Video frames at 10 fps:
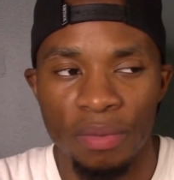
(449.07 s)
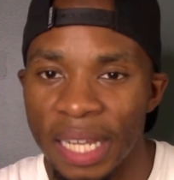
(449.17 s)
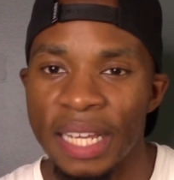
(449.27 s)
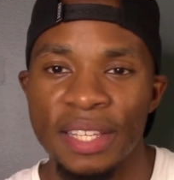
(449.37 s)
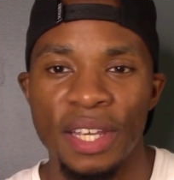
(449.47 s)
The
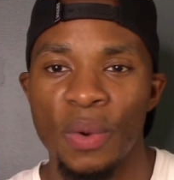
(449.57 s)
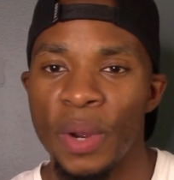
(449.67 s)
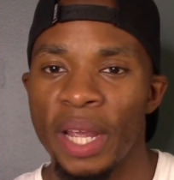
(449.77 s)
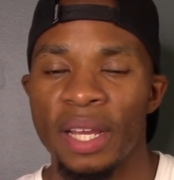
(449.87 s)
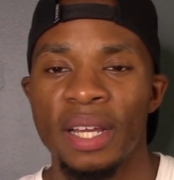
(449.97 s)
easier
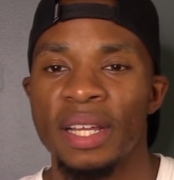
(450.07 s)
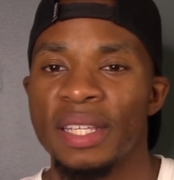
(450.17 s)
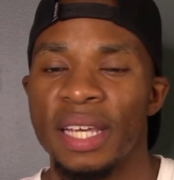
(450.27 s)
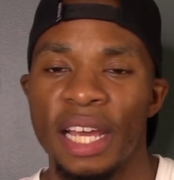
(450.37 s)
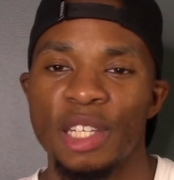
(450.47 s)
way
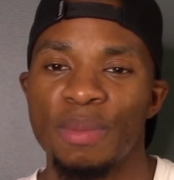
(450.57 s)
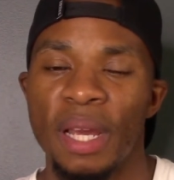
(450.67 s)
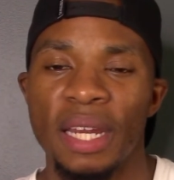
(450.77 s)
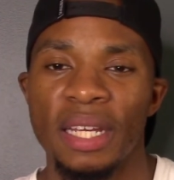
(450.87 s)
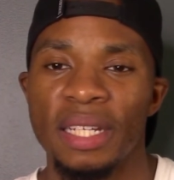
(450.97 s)
to
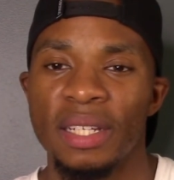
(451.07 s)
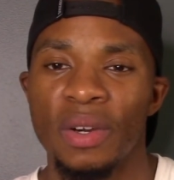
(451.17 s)
explain it